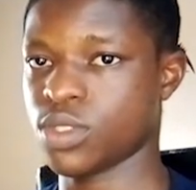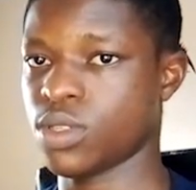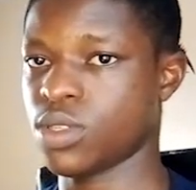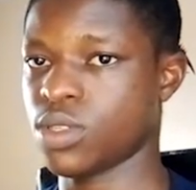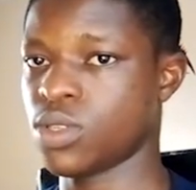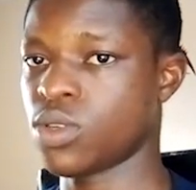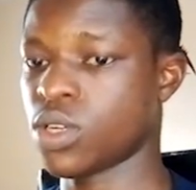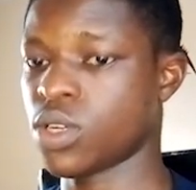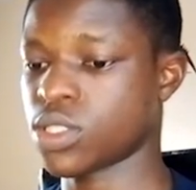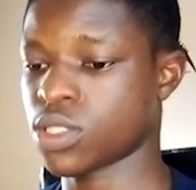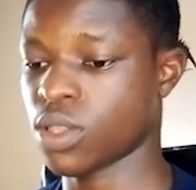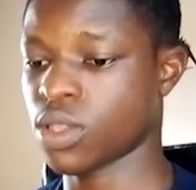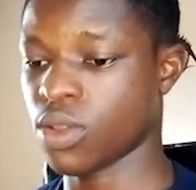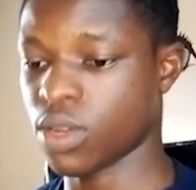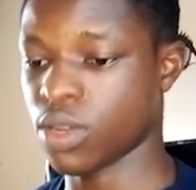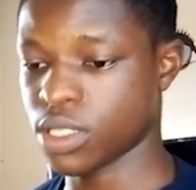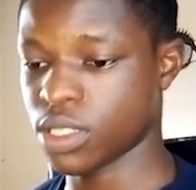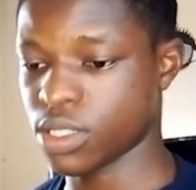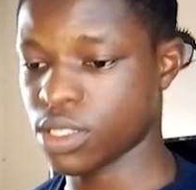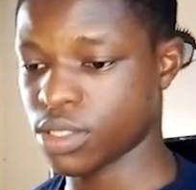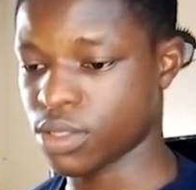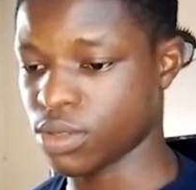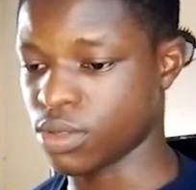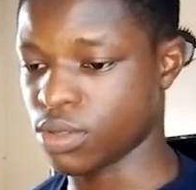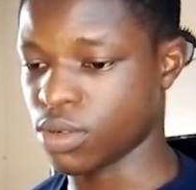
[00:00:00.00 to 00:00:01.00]
Just log
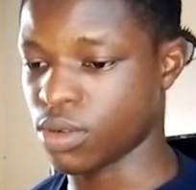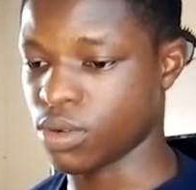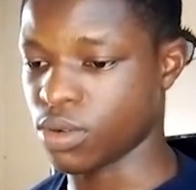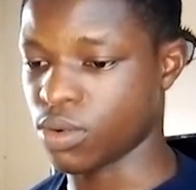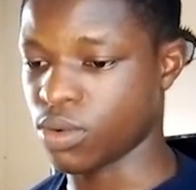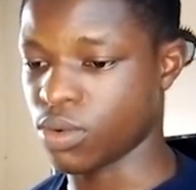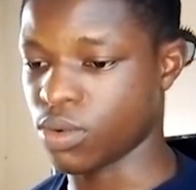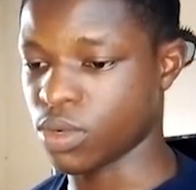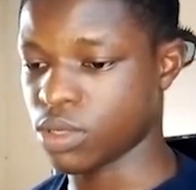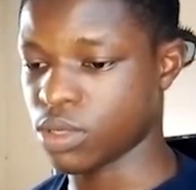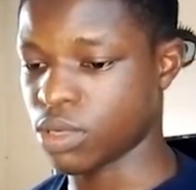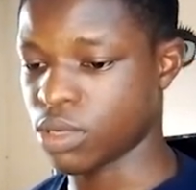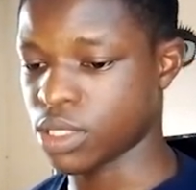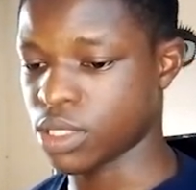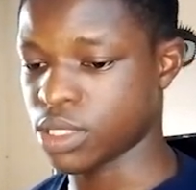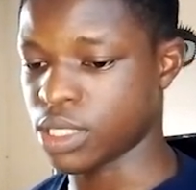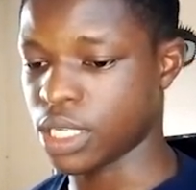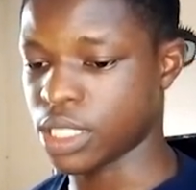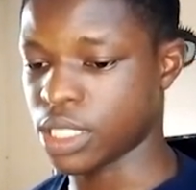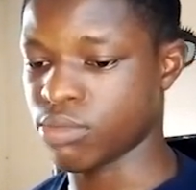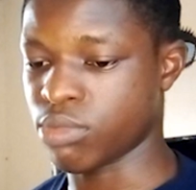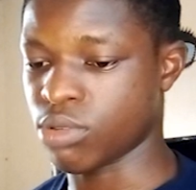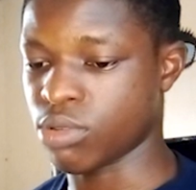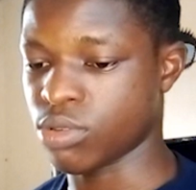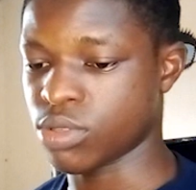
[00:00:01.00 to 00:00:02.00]
into your WordPress
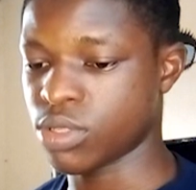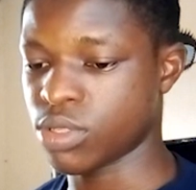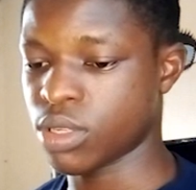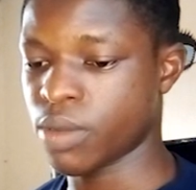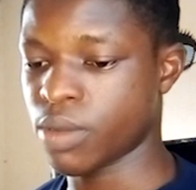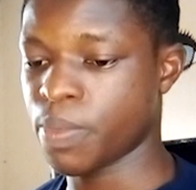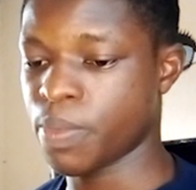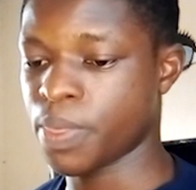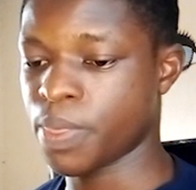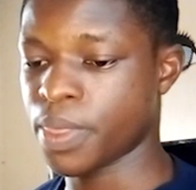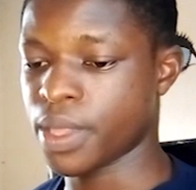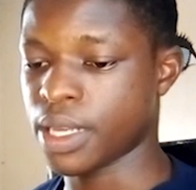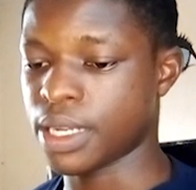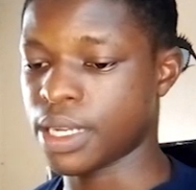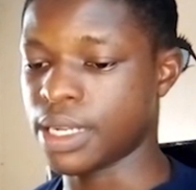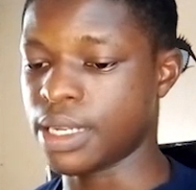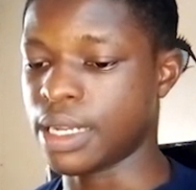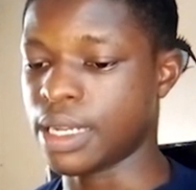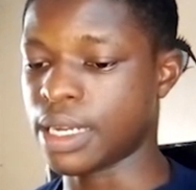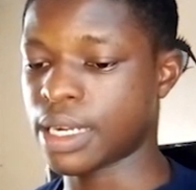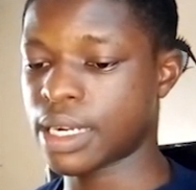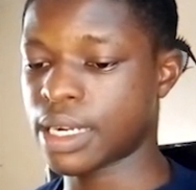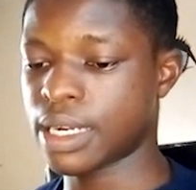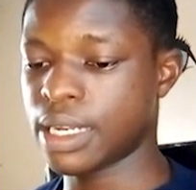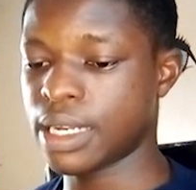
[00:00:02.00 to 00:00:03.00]
dashboard,
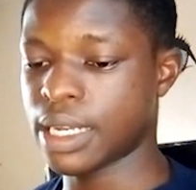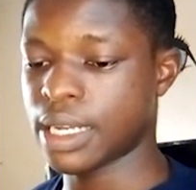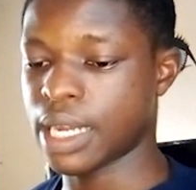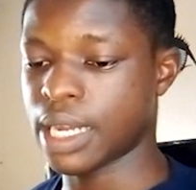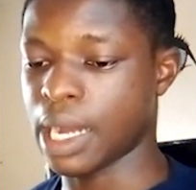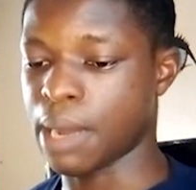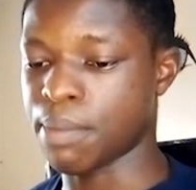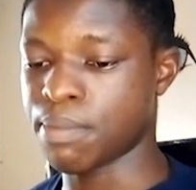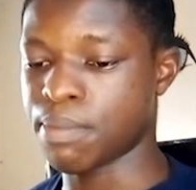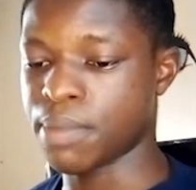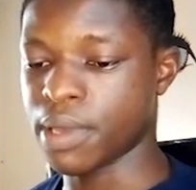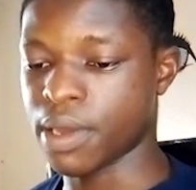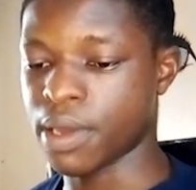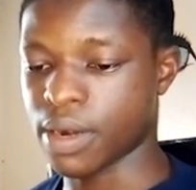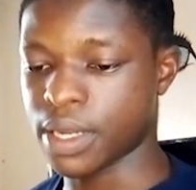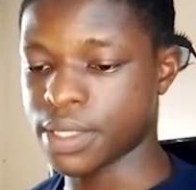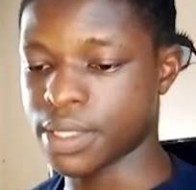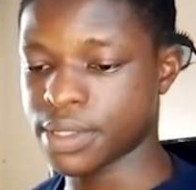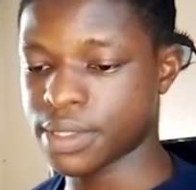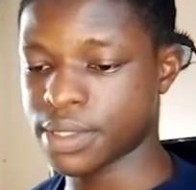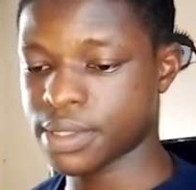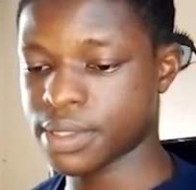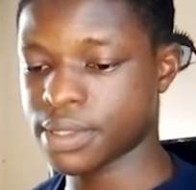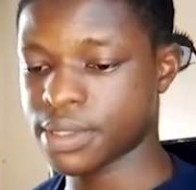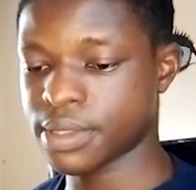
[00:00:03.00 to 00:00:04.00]
then click
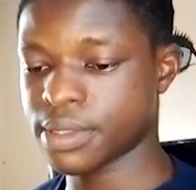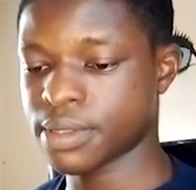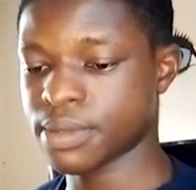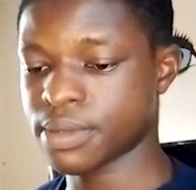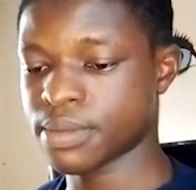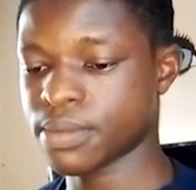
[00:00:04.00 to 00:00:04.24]
appearance,